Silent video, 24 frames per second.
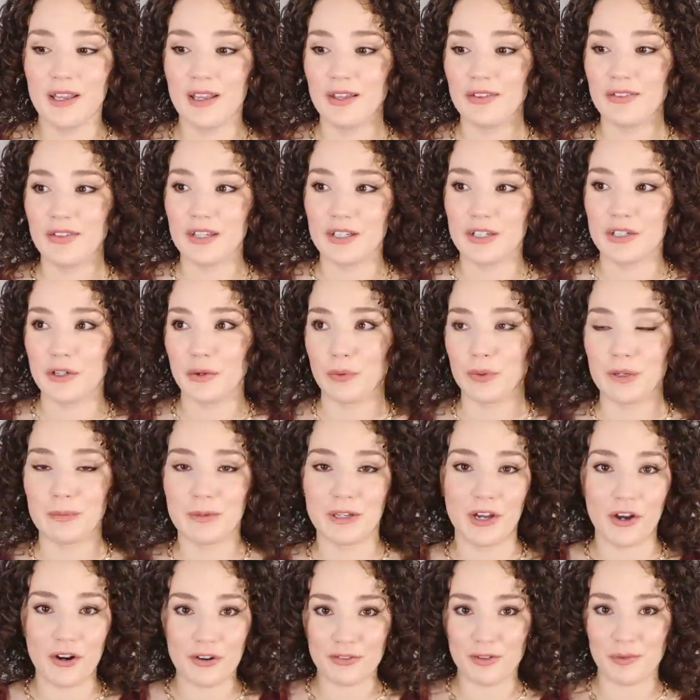then you don't want to
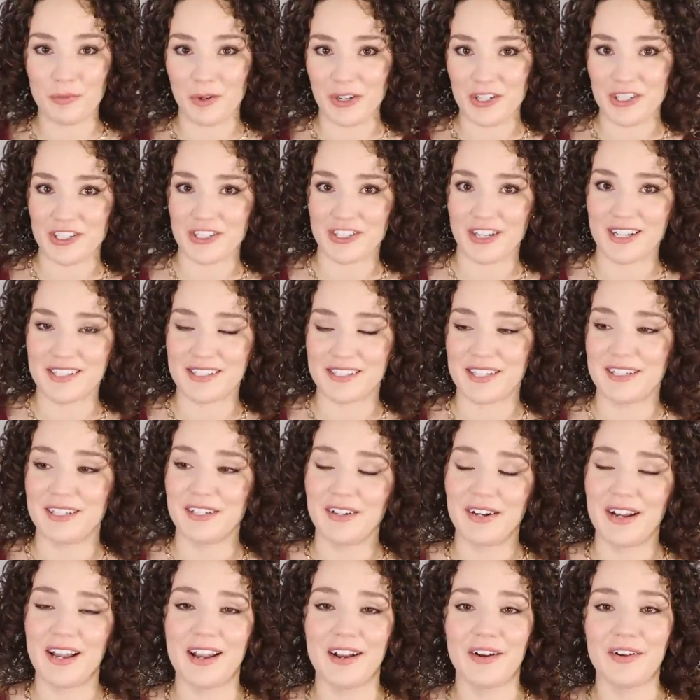be over moisturizing
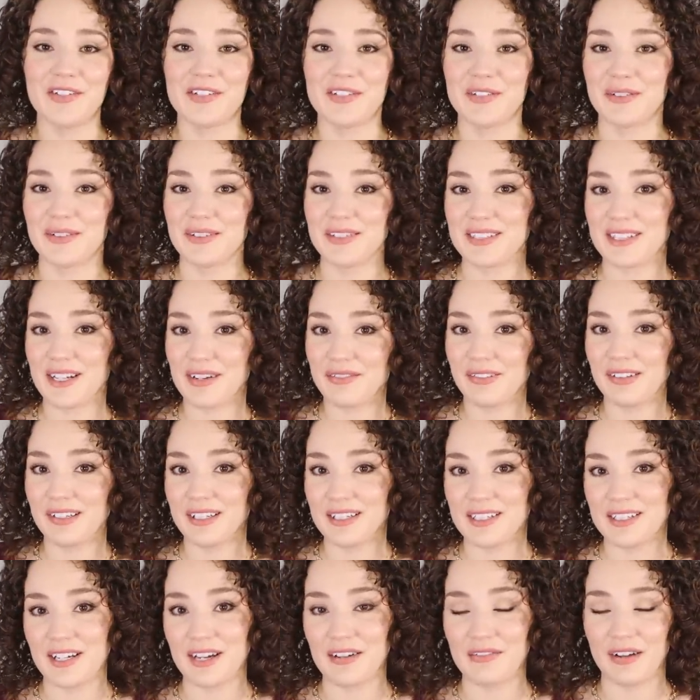your hair. So that's definitely
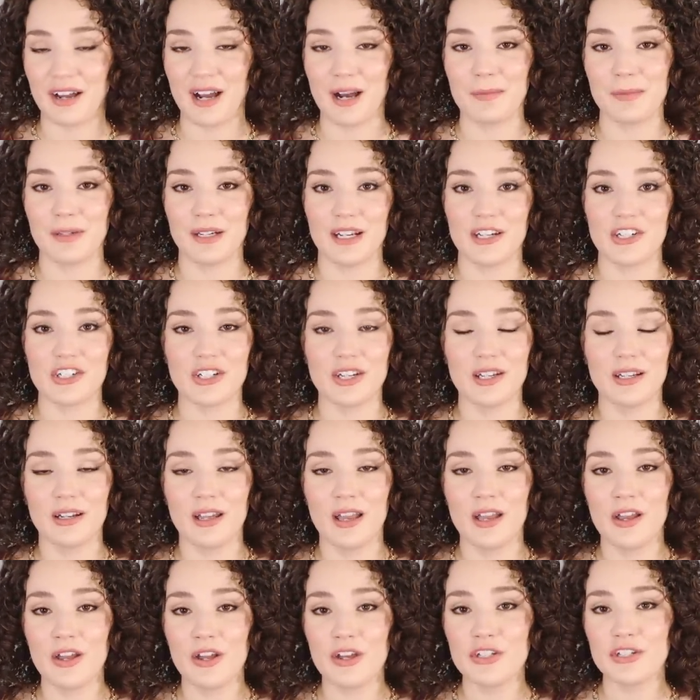a tough combination.